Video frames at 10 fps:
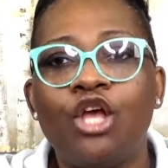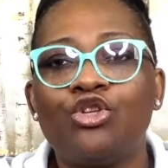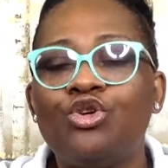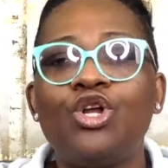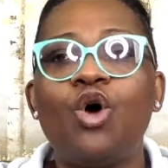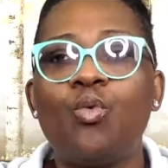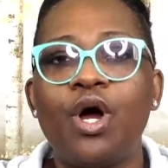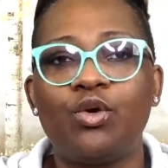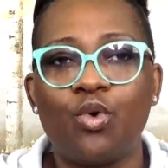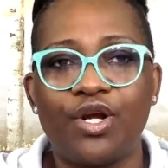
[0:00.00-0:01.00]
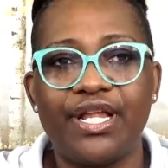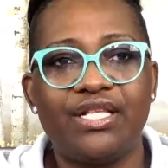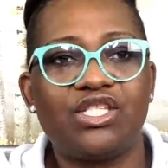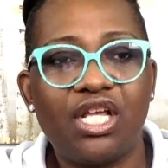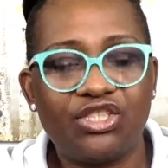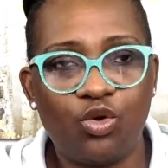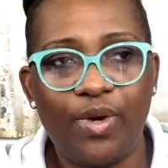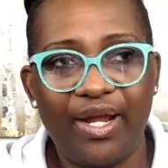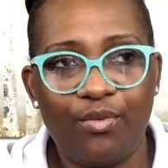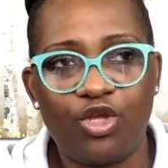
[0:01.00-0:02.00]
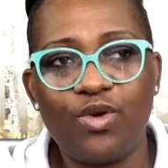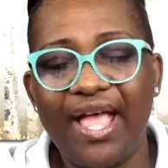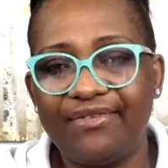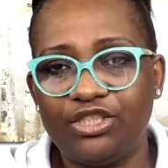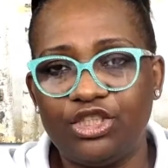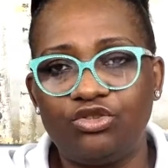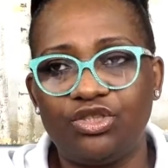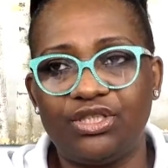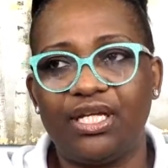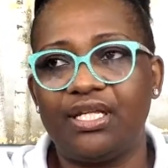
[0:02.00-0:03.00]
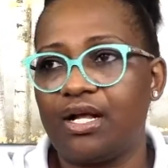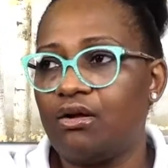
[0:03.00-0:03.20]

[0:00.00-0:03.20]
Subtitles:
You don't want to word it in such a way where you have the children thinking like,